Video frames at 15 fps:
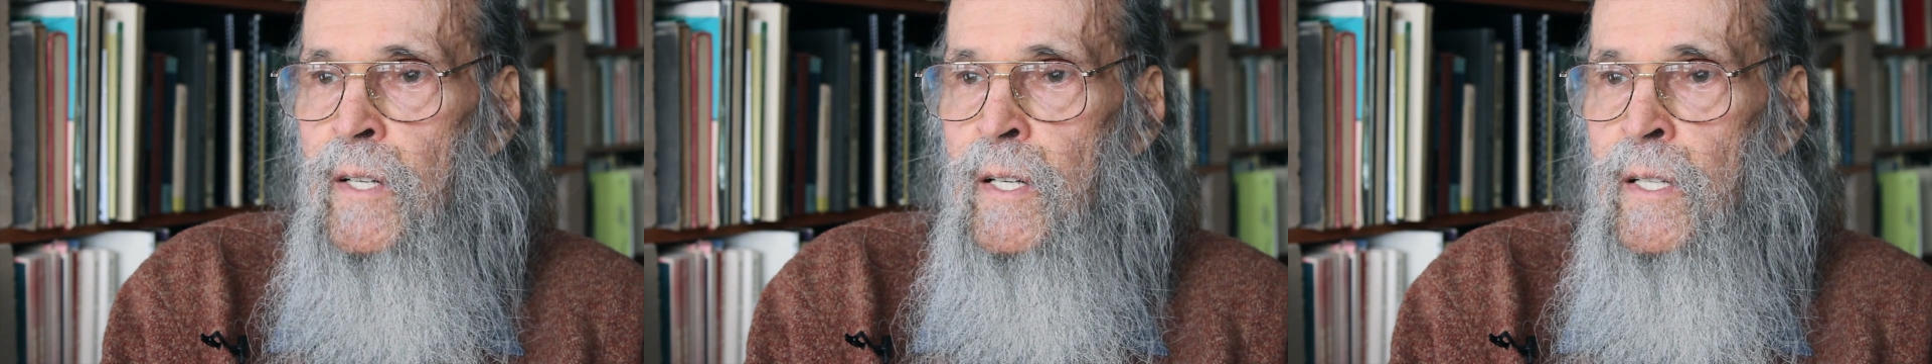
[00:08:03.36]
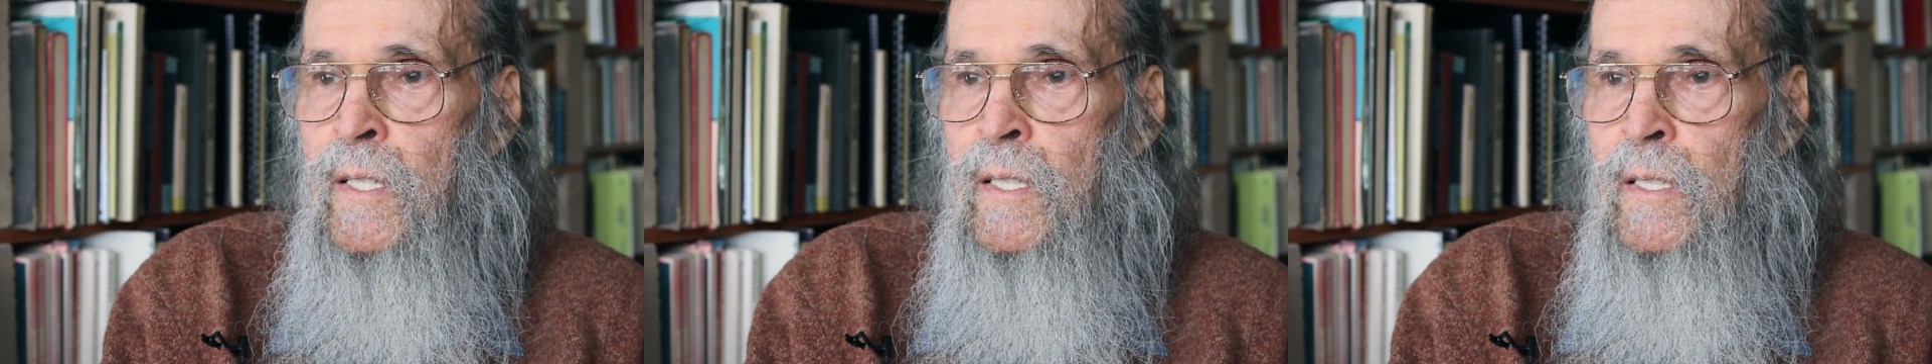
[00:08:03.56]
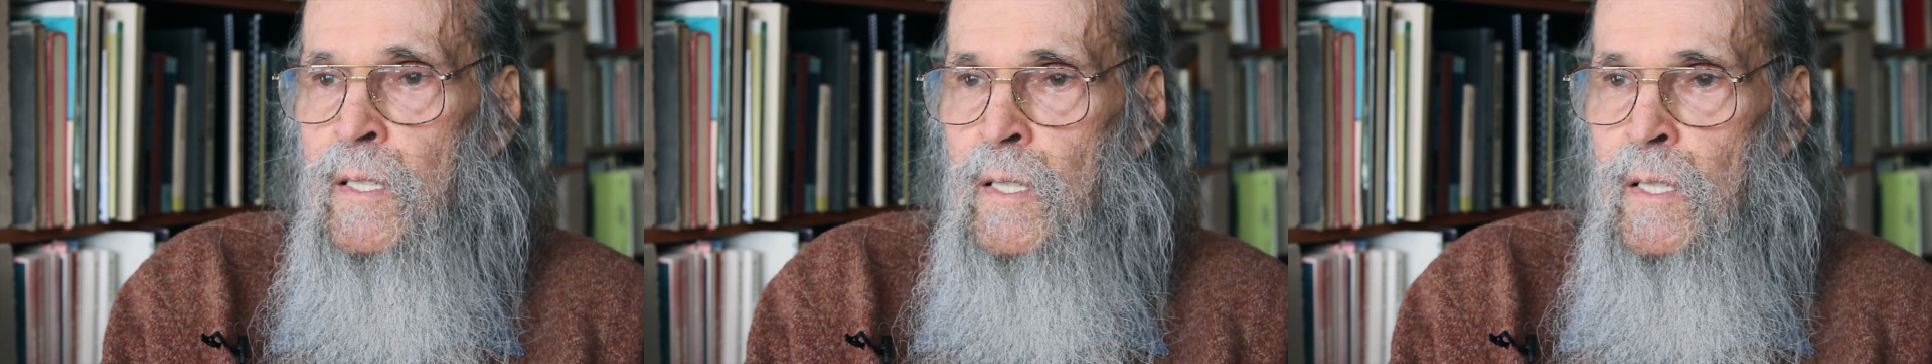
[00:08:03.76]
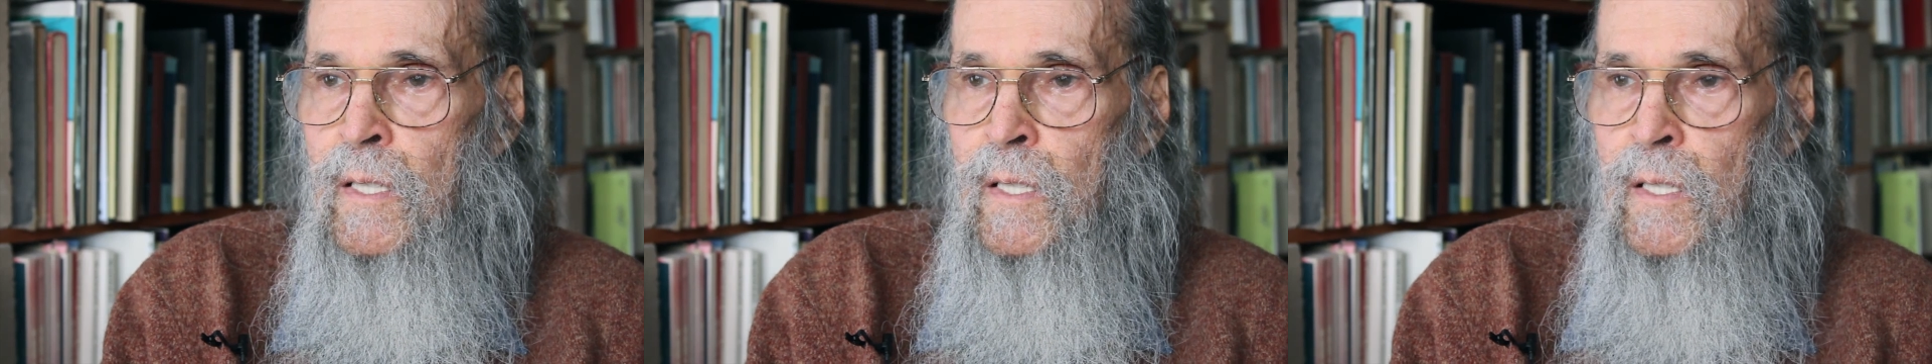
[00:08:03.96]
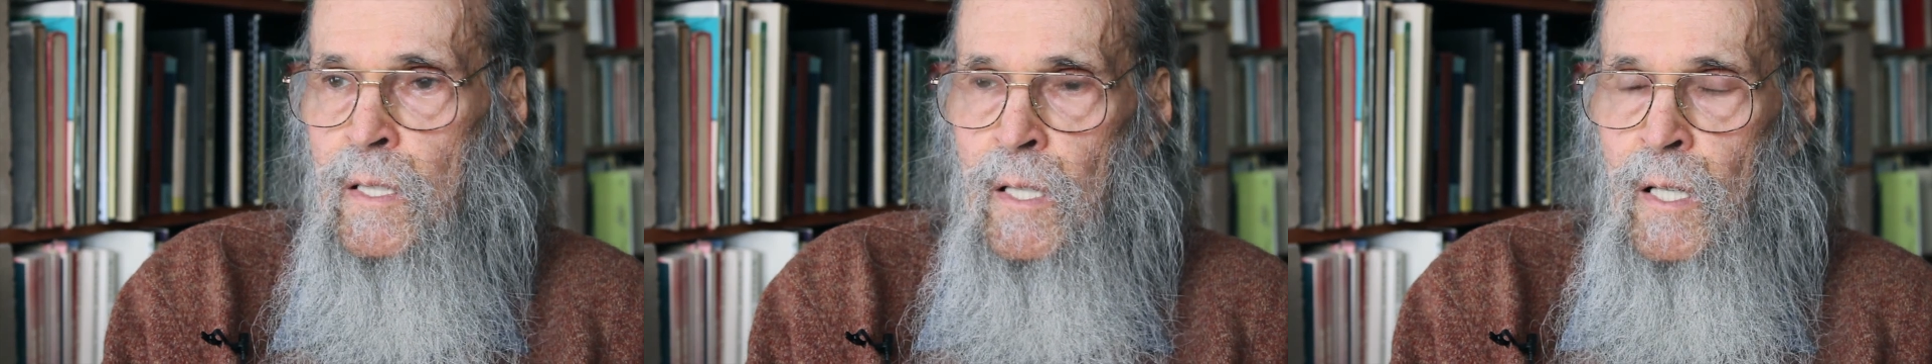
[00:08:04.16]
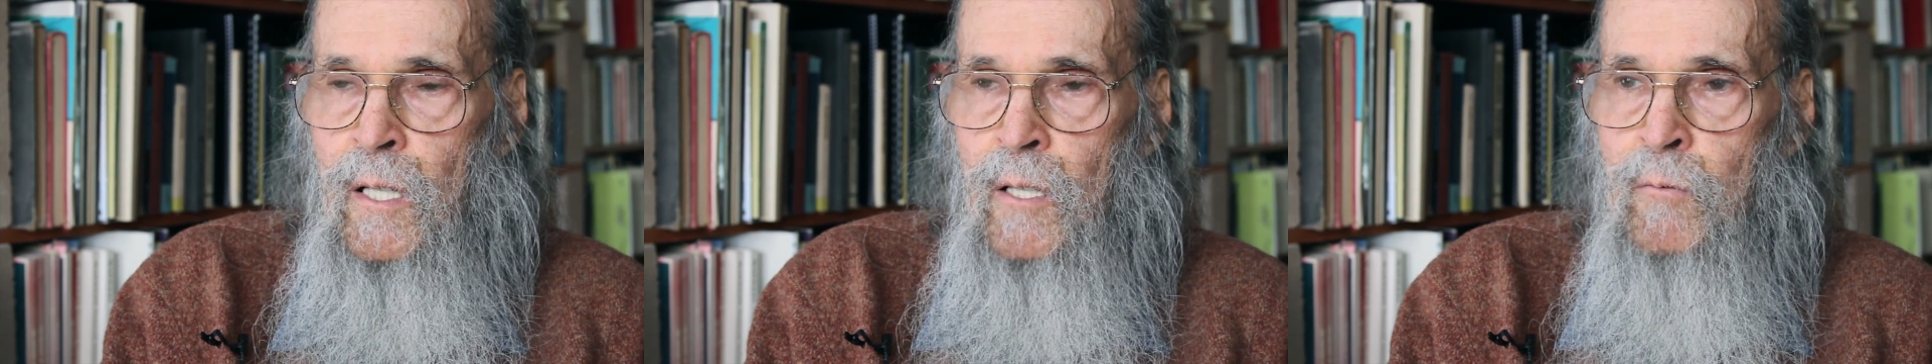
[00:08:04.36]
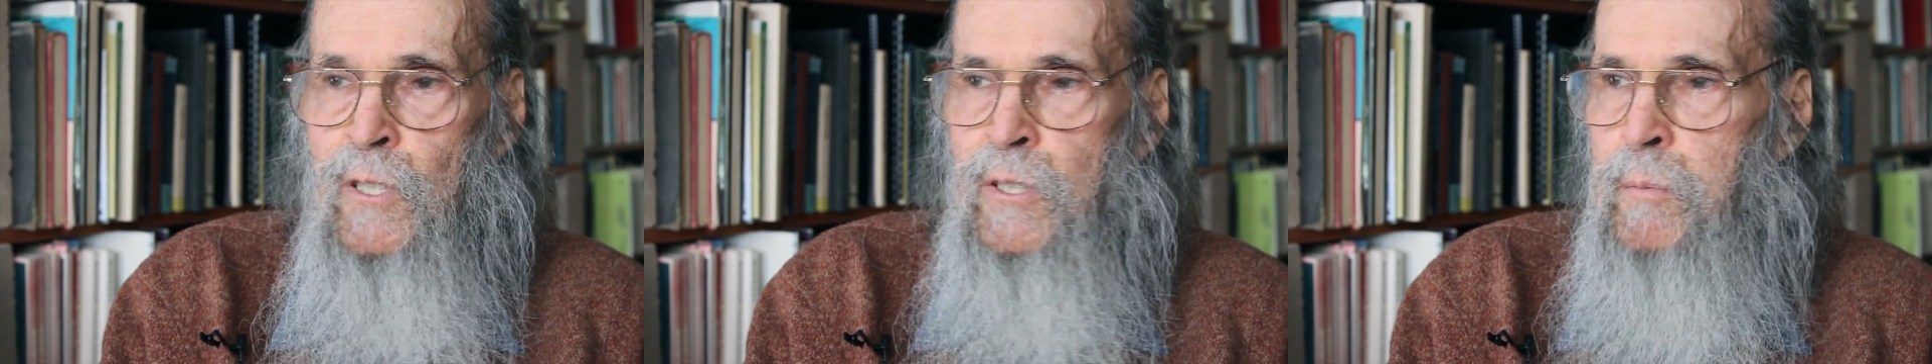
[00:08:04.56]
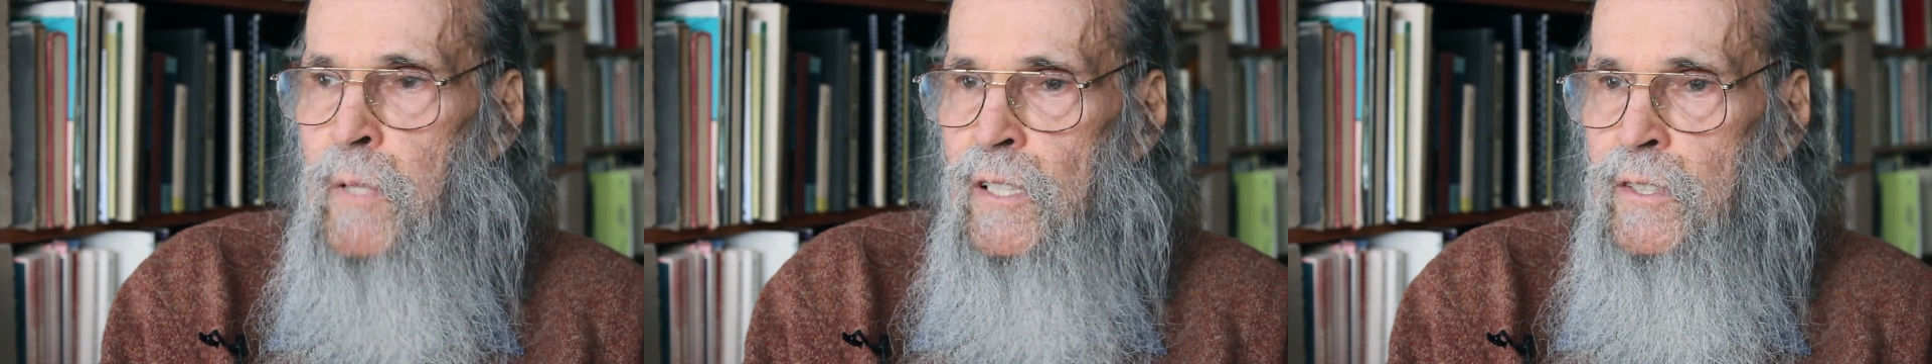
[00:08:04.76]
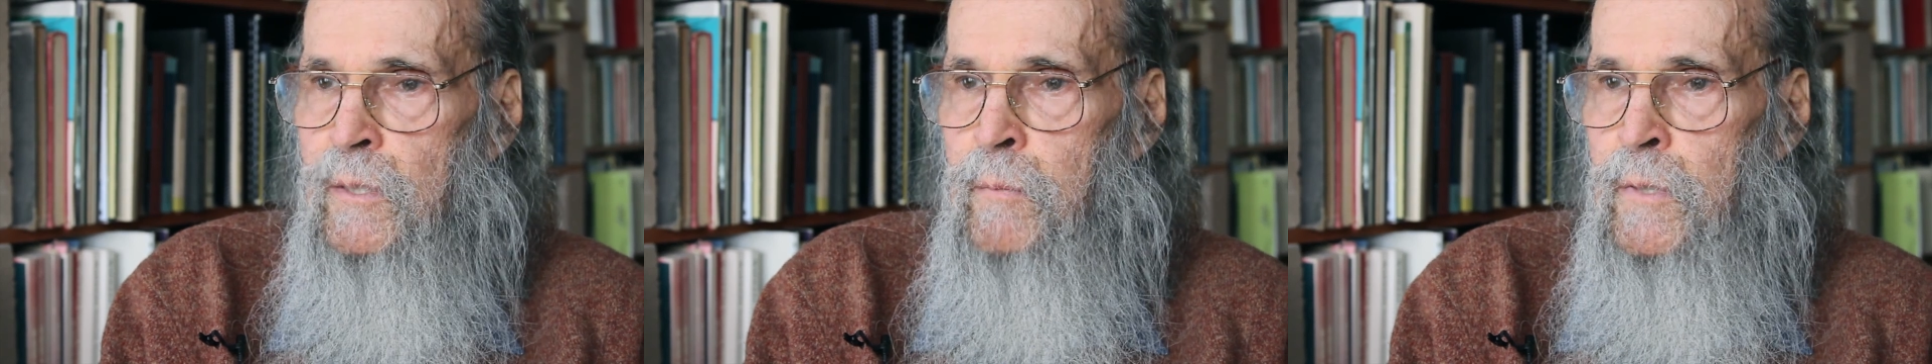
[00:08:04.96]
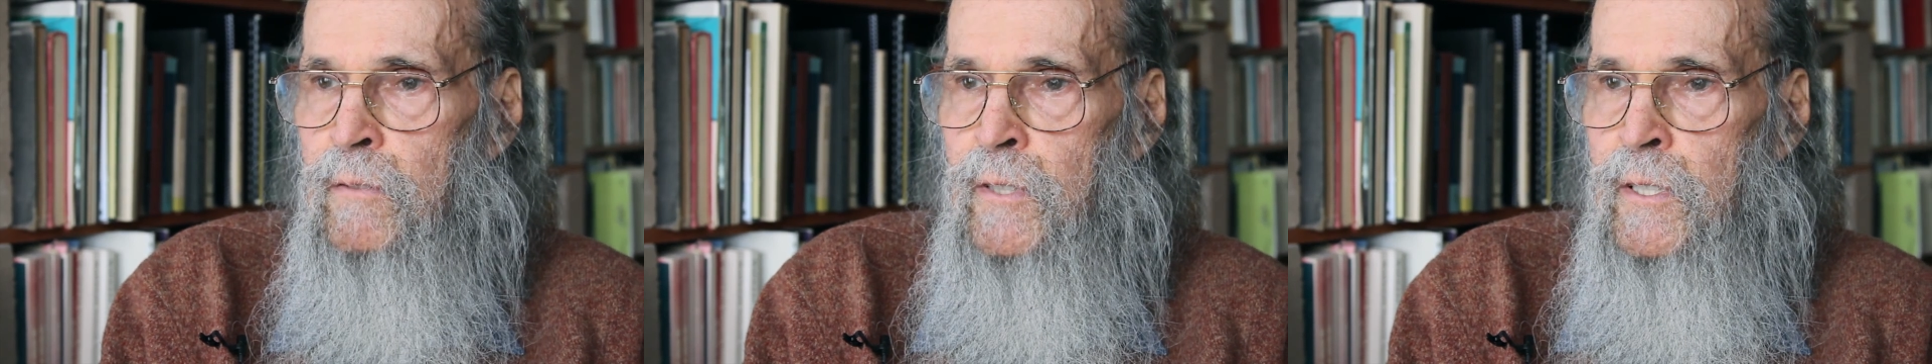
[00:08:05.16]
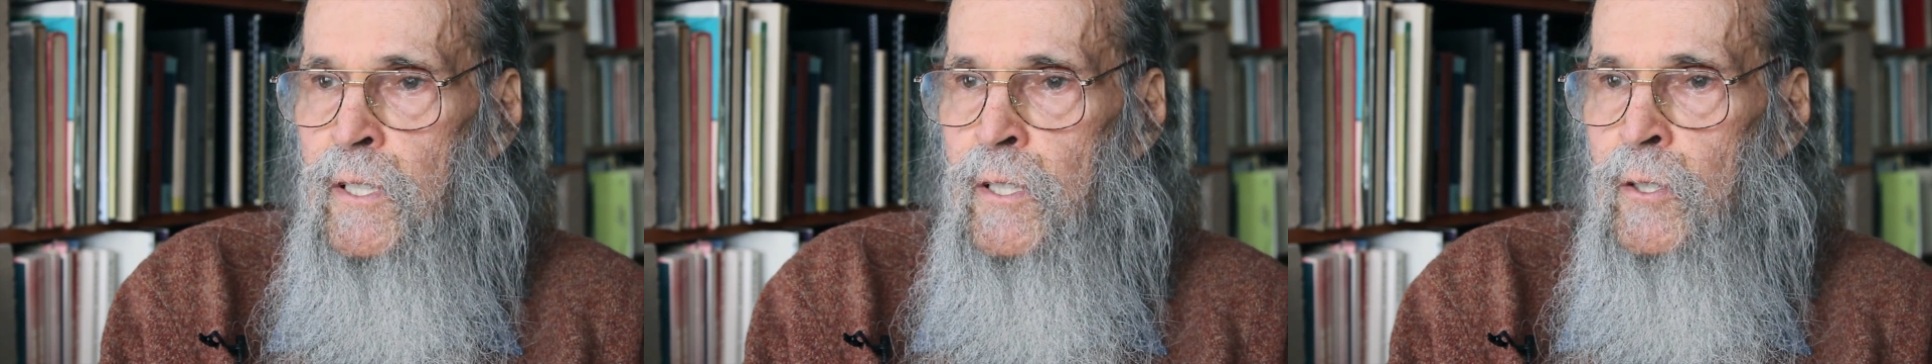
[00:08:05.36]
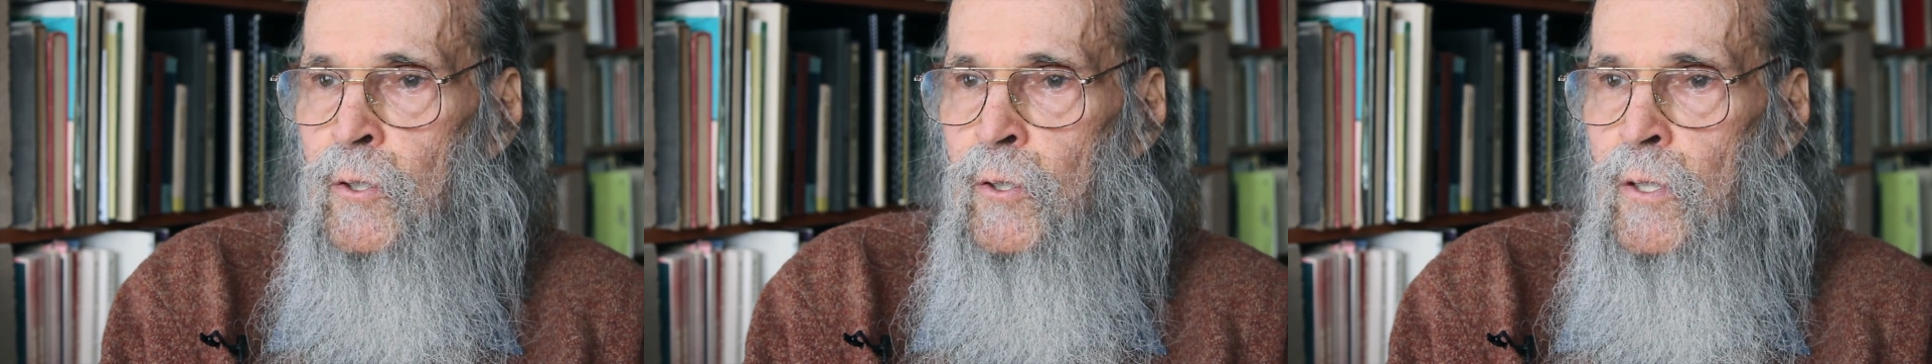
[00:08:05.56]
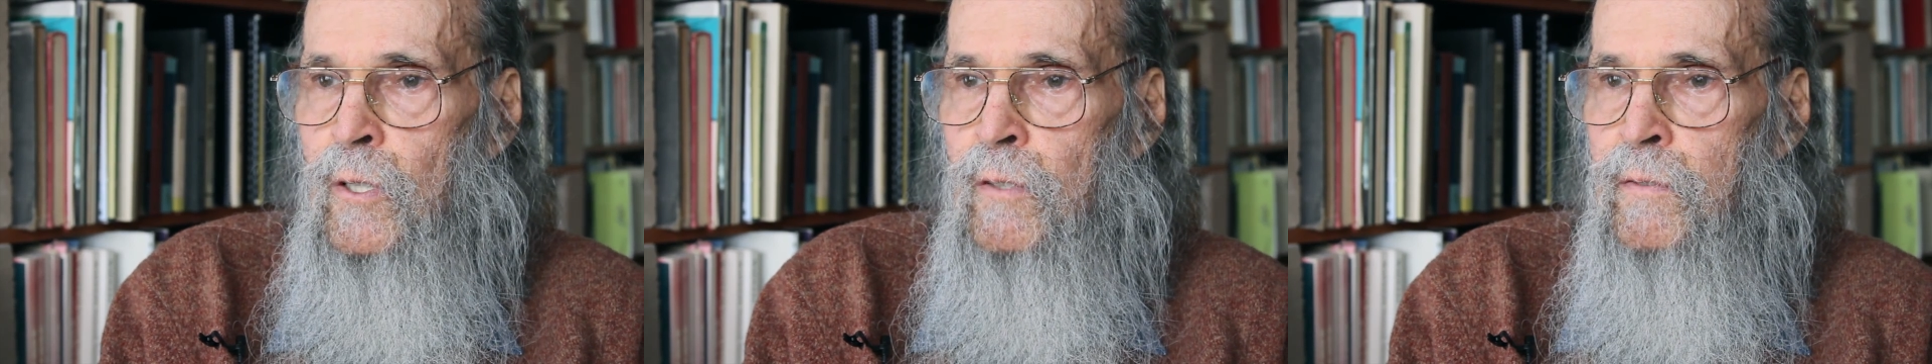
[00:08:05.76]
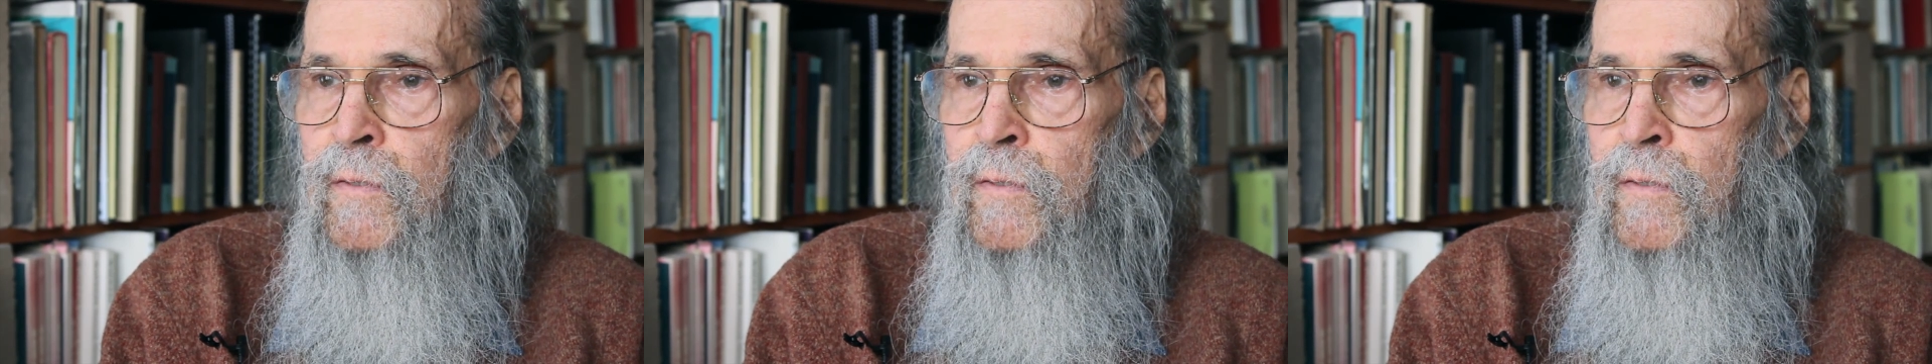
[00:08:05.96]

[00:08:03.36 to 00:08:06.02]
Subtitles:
any responsibility at all